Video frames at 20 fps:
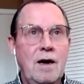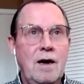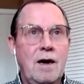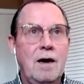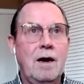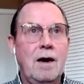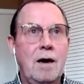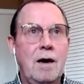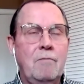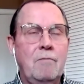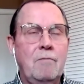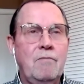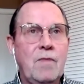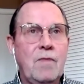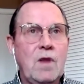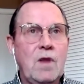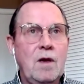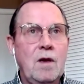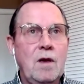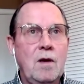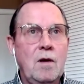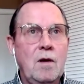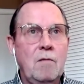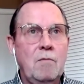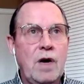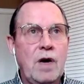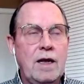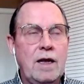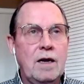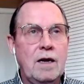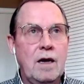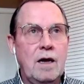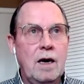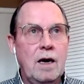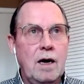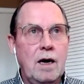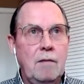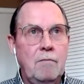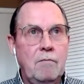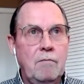Um, but
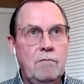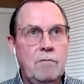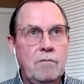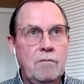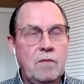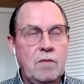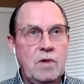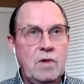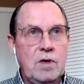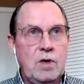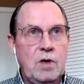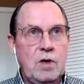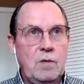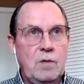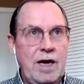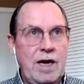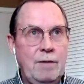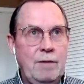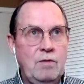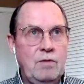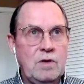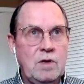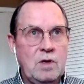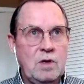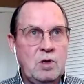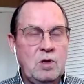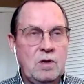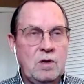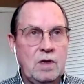to be able to